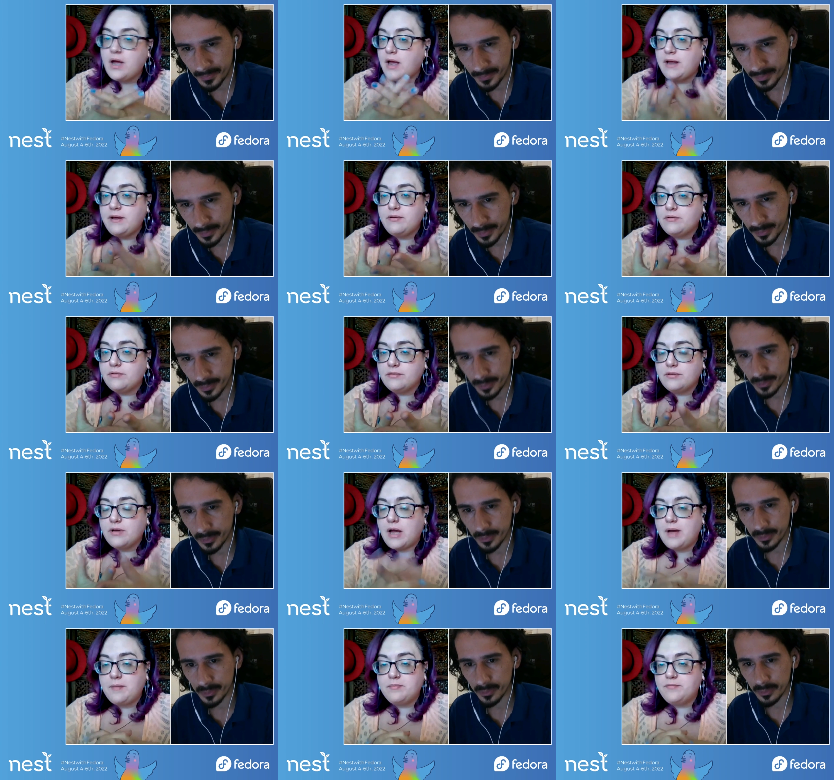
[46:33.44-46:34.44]
Speaker 1: Uh, I,
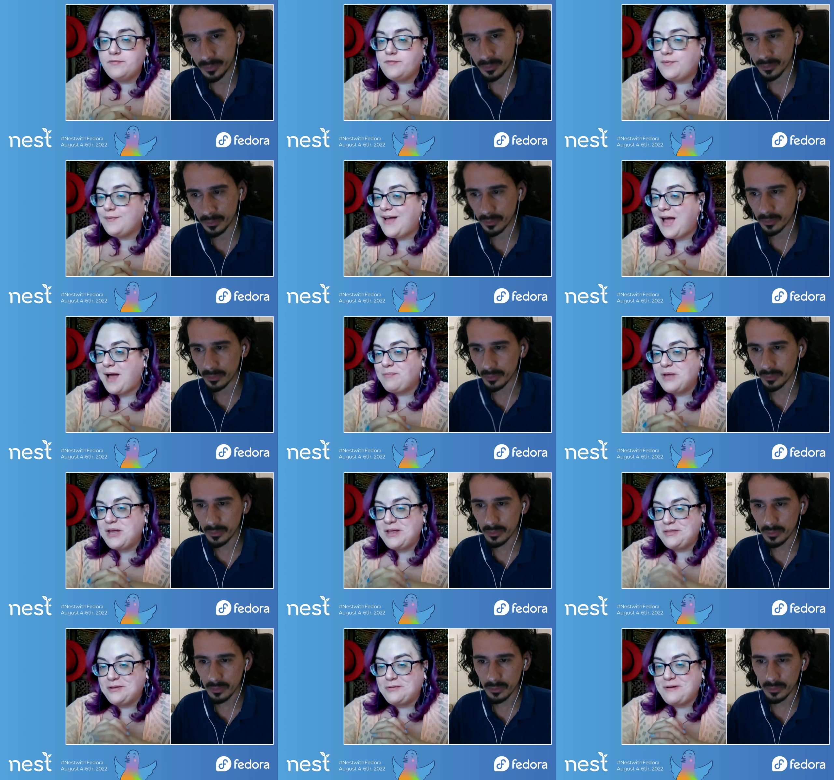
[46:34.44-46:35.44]
I'm
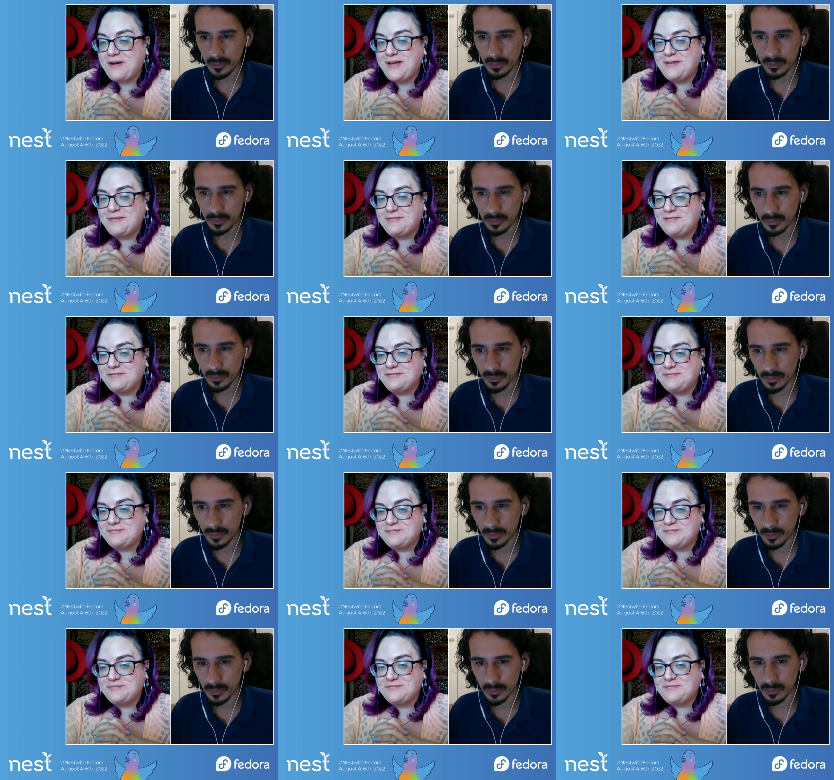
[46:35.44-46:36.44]
happy either way.
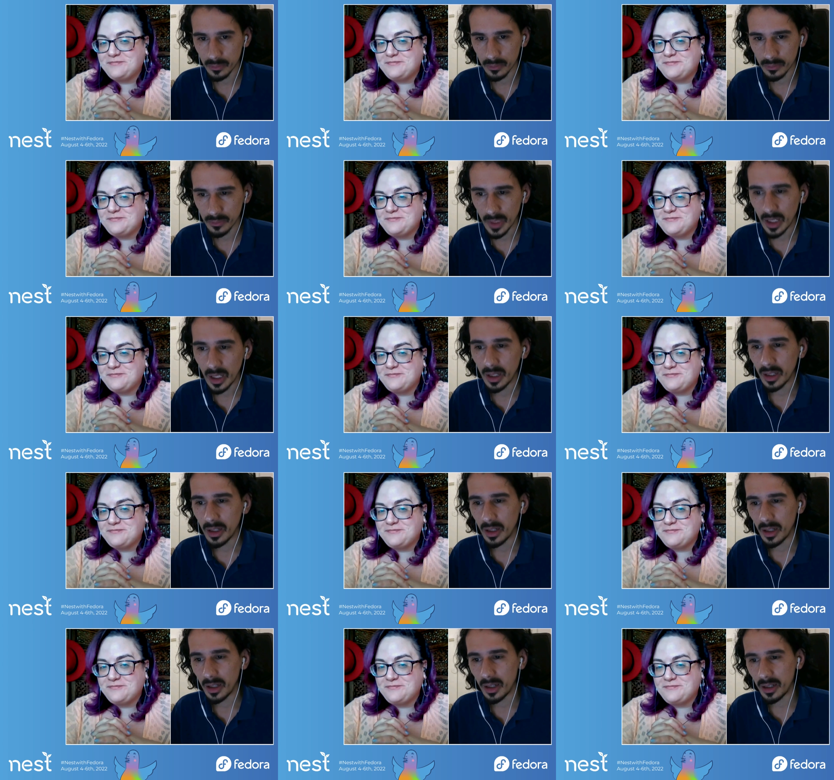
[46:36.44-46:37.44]

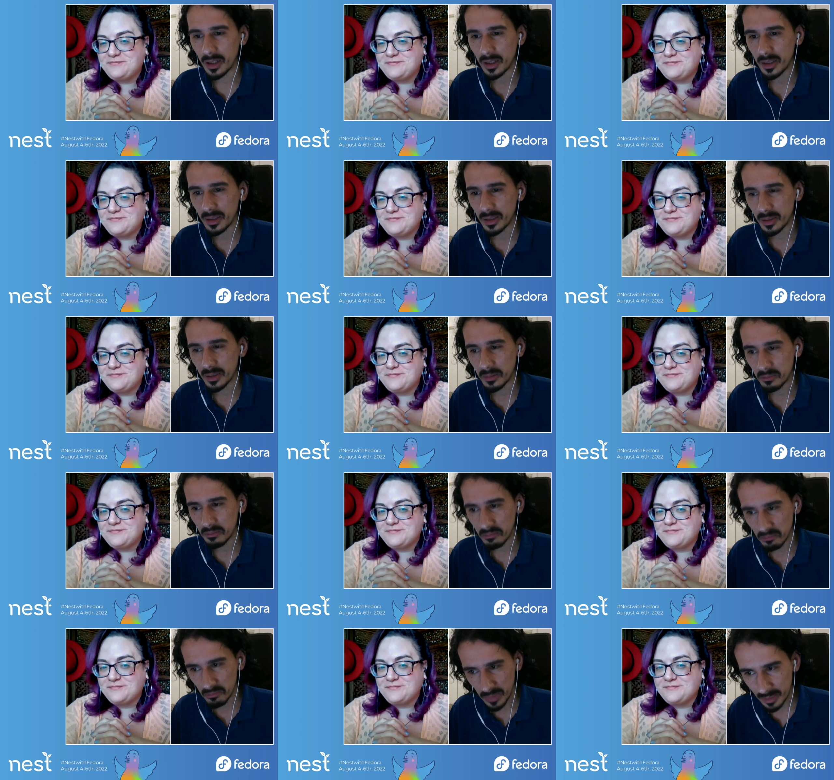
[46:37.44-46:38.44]
Speaker 2: Uh,
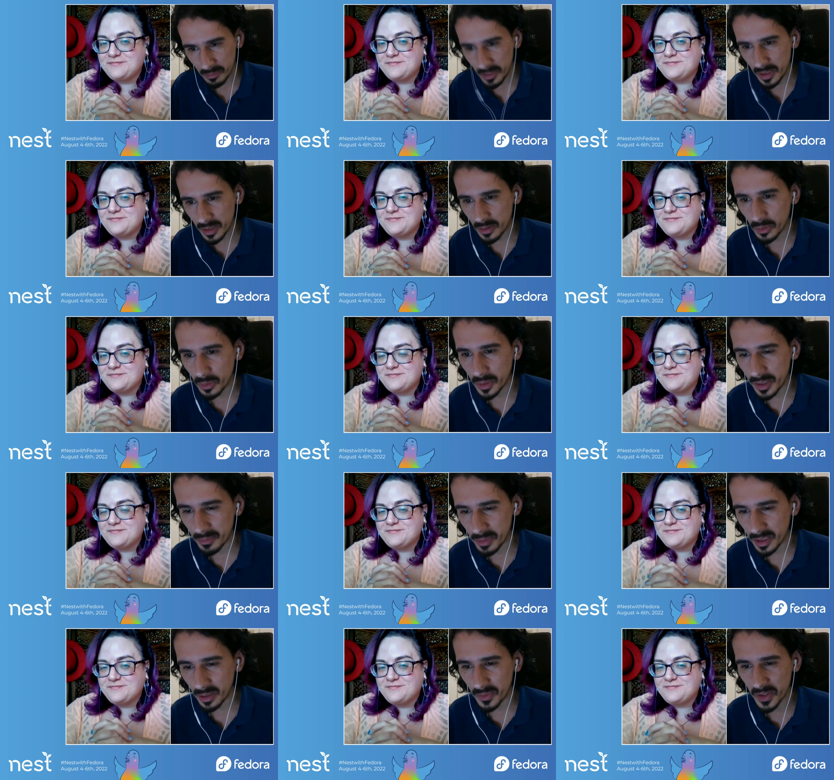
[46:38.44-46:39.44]
Let me do a bit
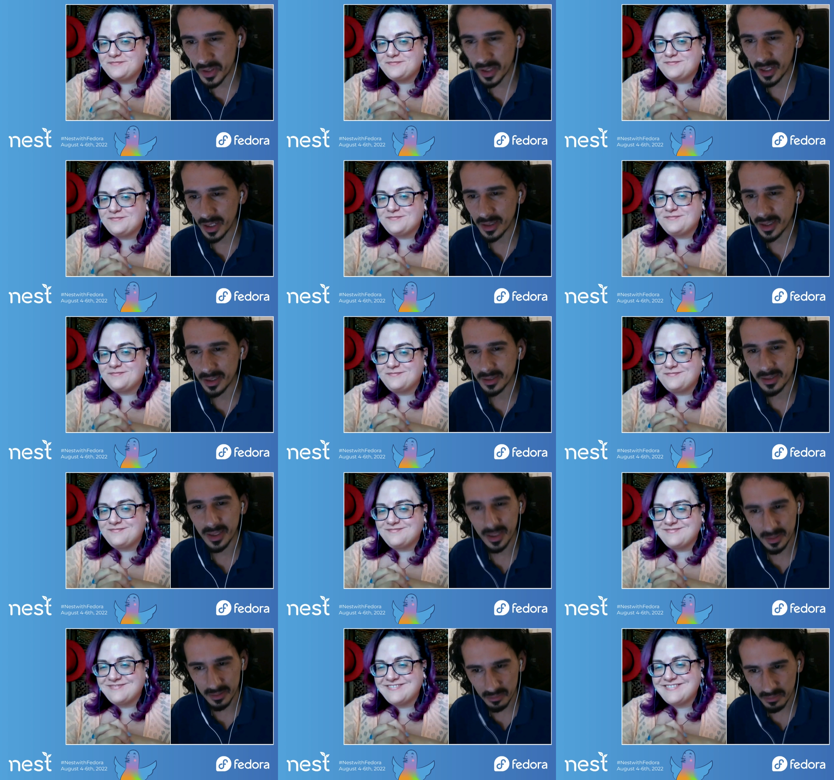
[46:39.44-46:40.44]
of a start then,
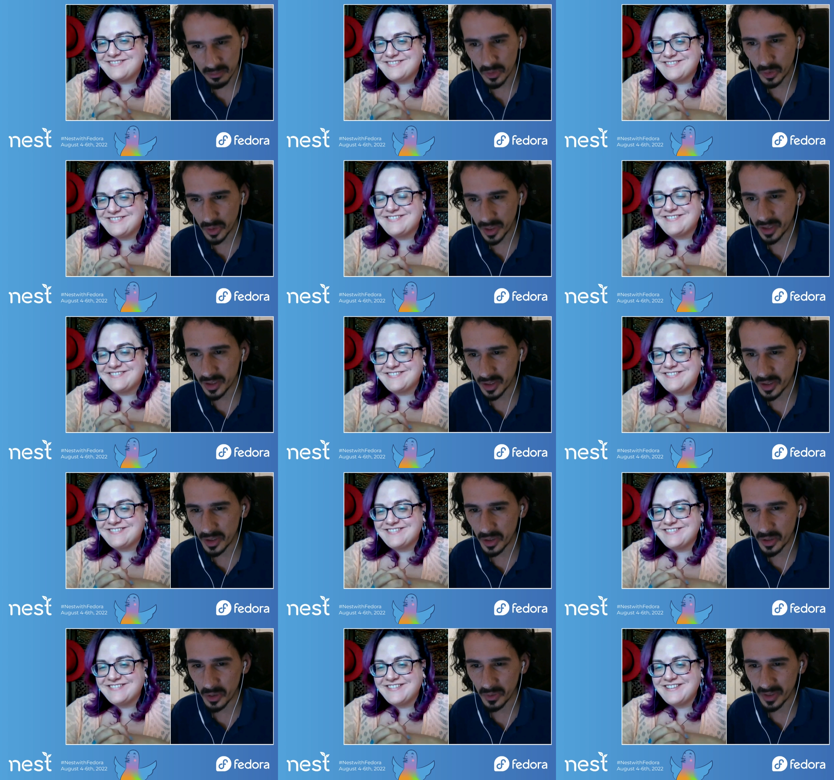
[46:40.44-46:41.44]
then you can
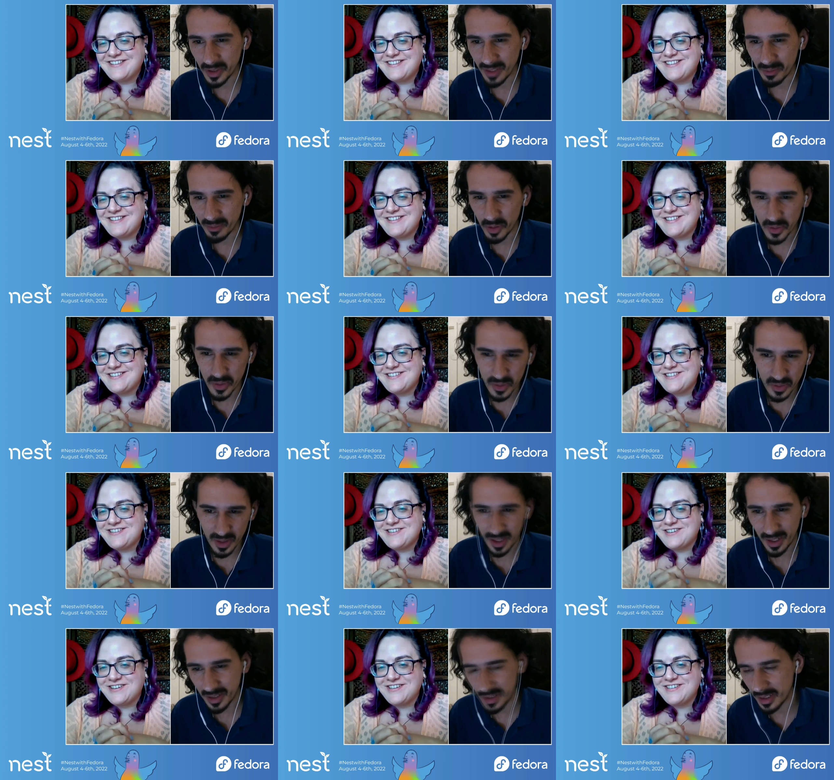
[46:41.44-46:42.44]
continue with that, because
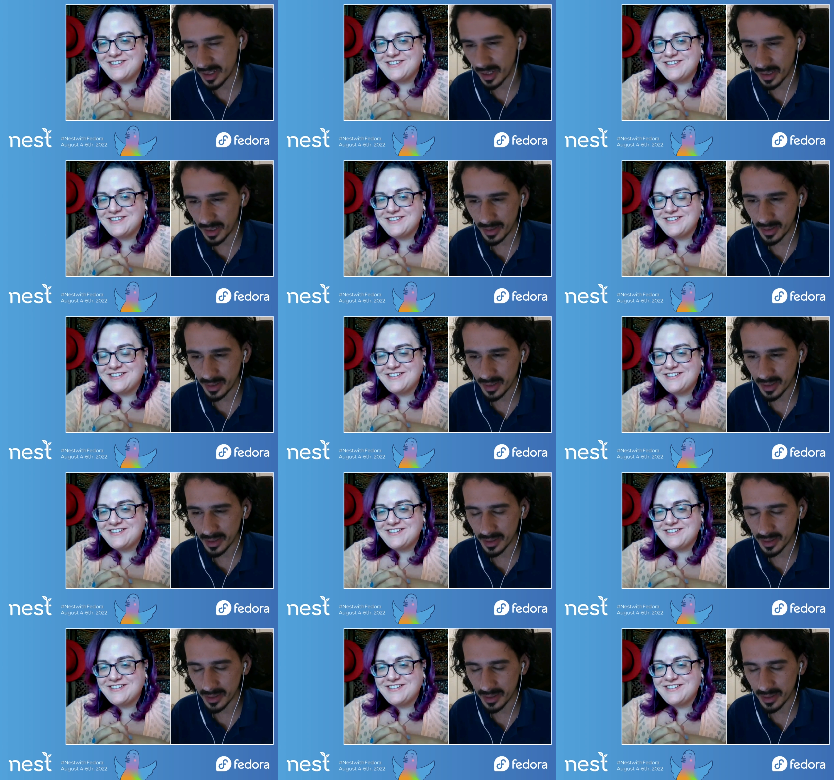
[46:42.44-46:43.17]
it's sure. An idea I